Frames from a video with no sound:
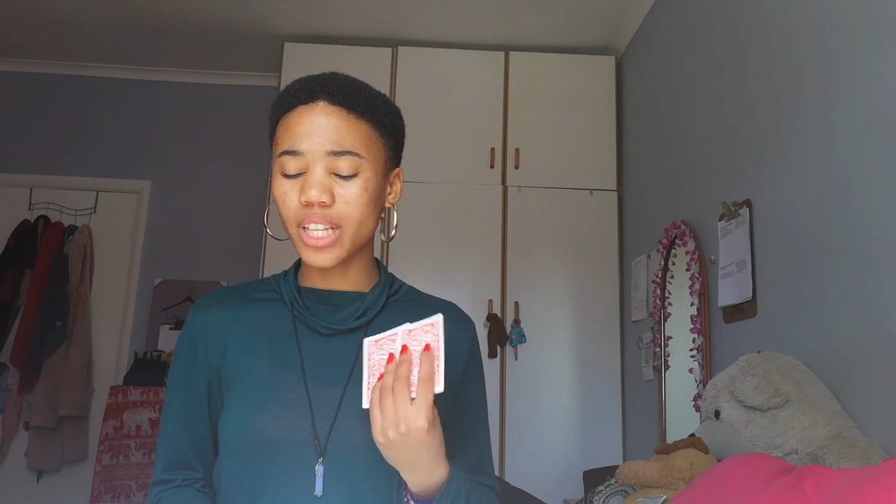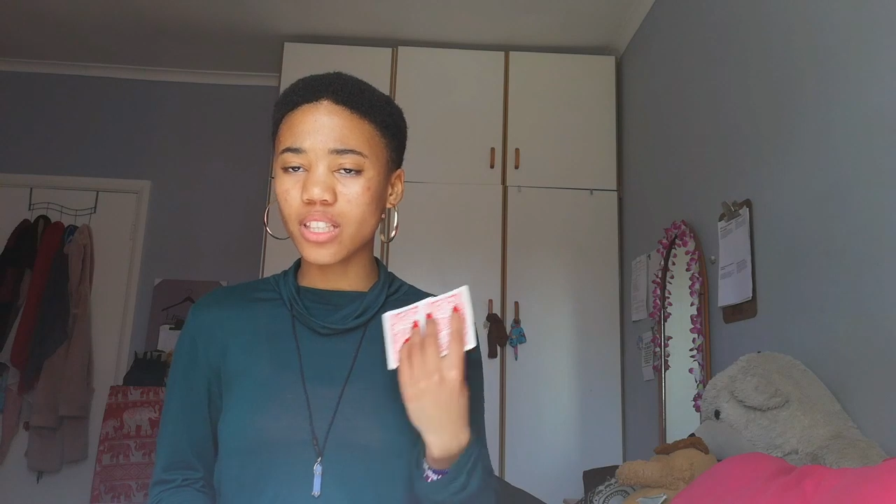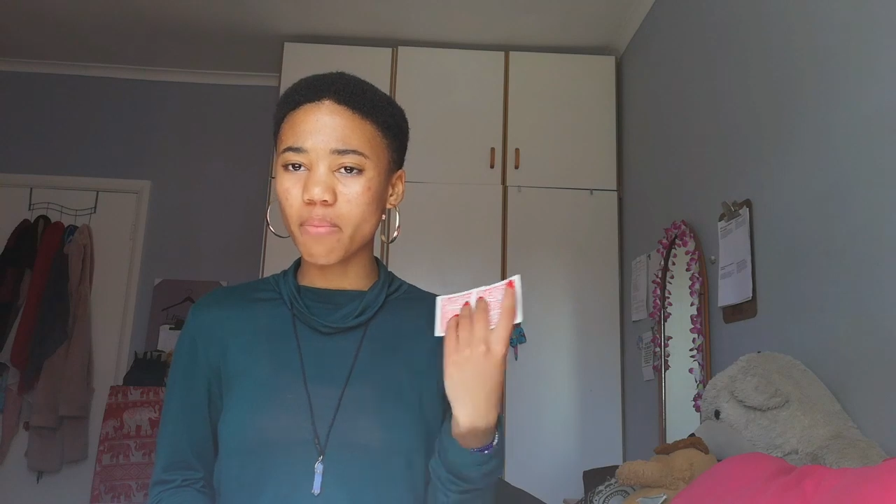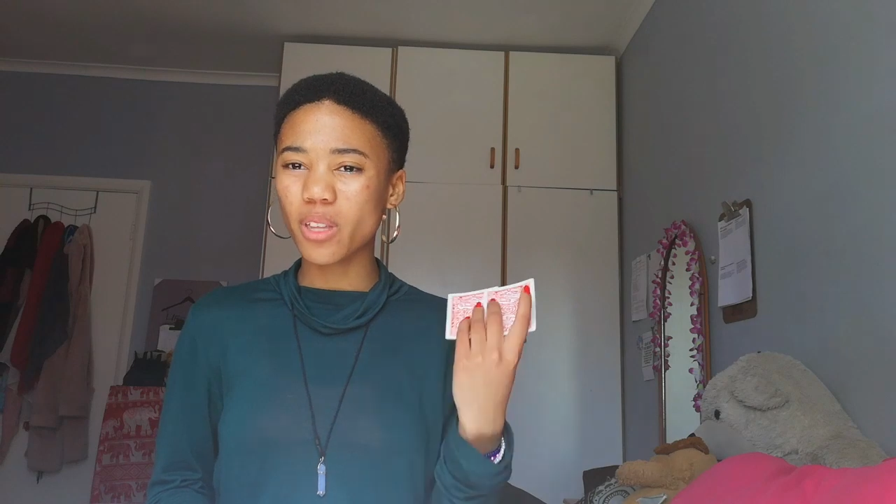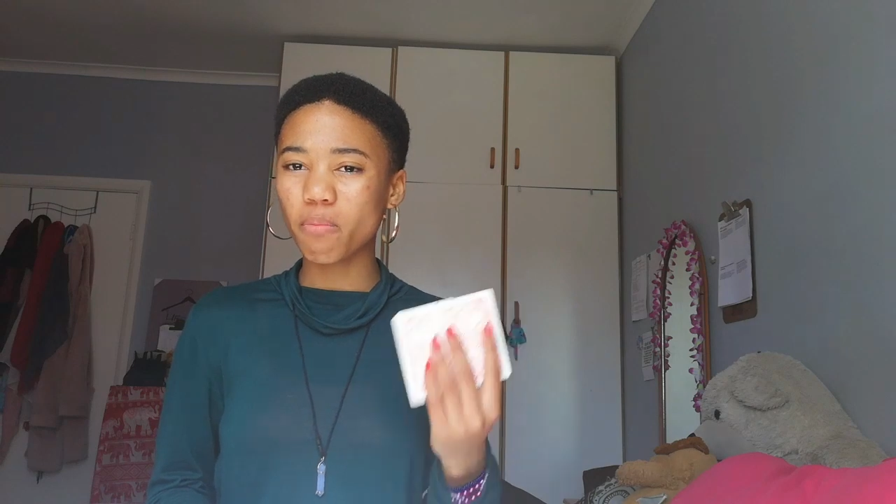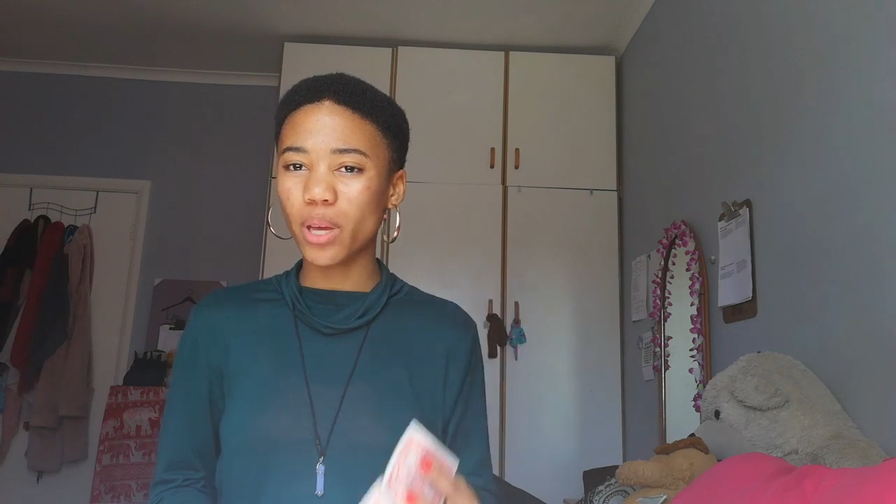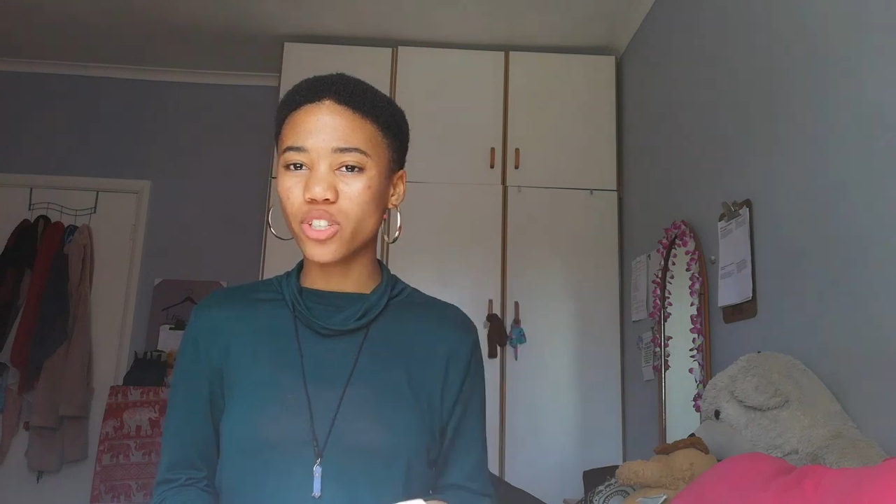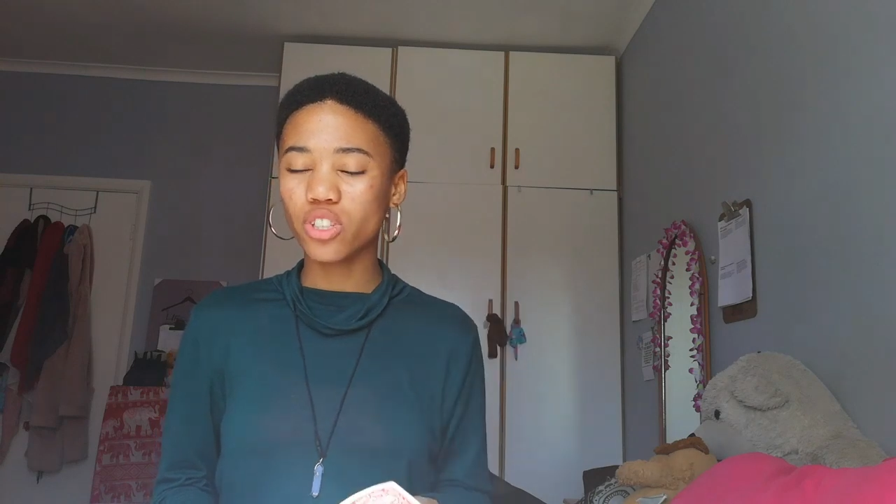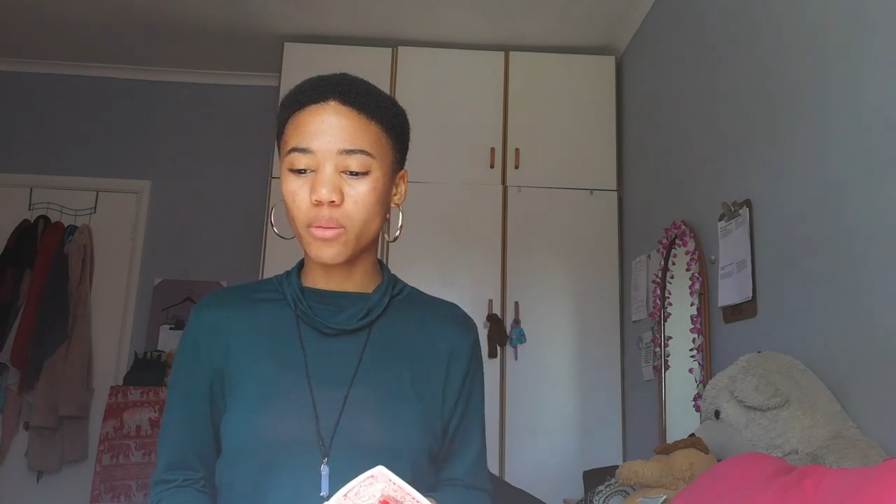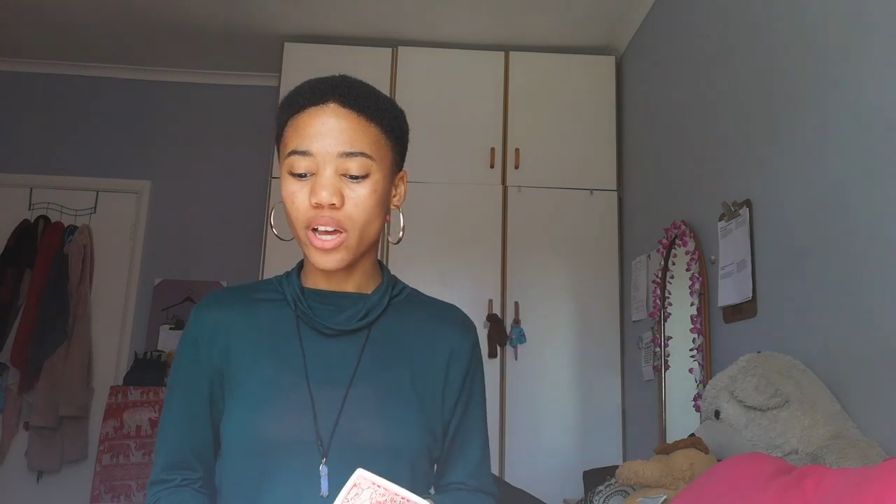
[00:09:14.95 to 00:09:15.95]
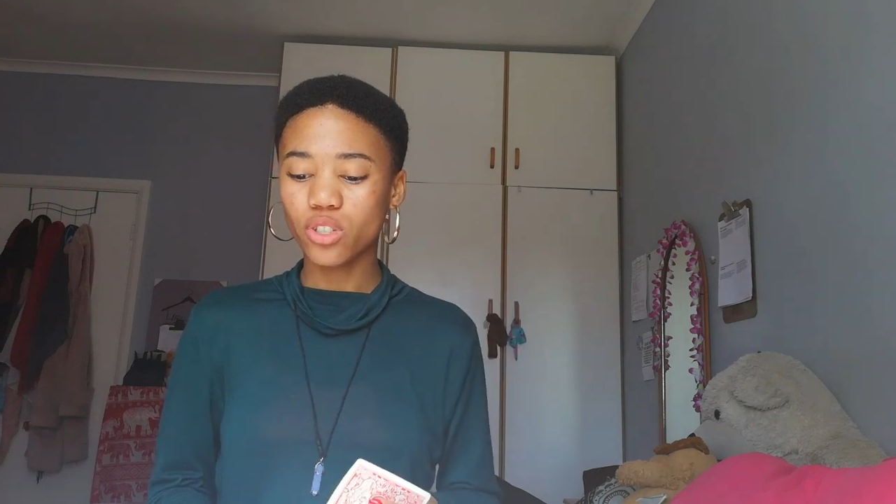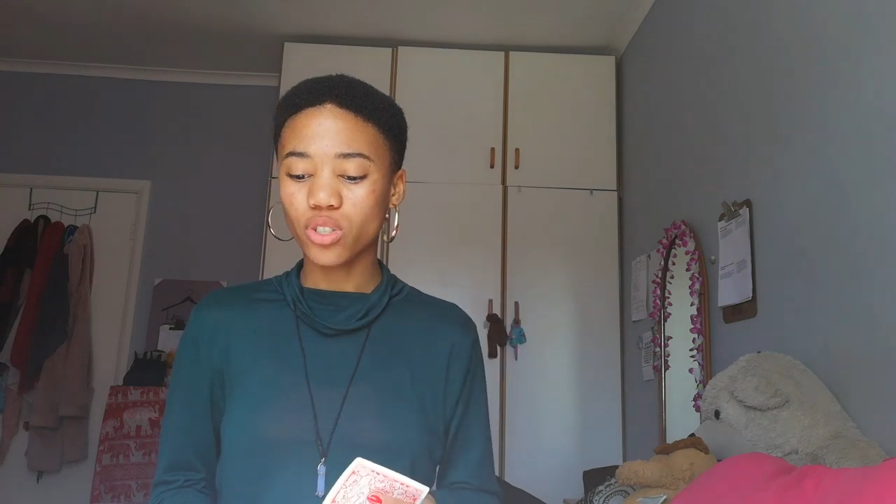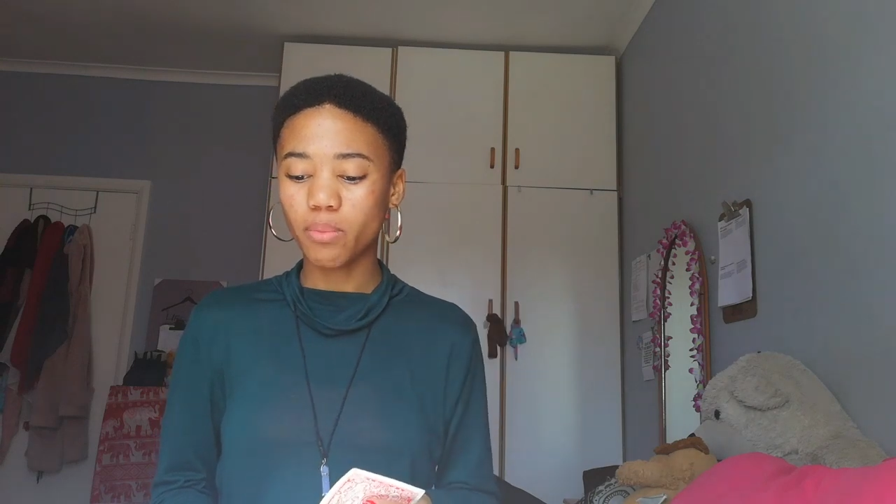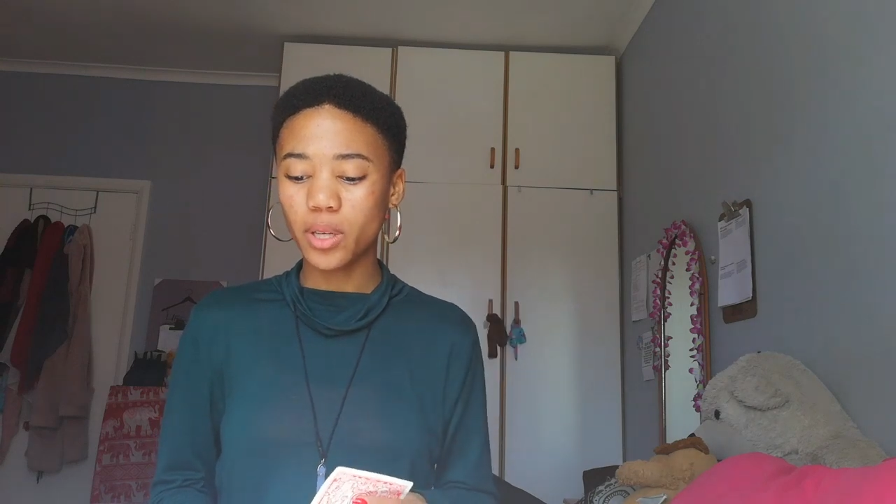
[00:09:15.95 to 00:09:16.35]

there's something patient about you.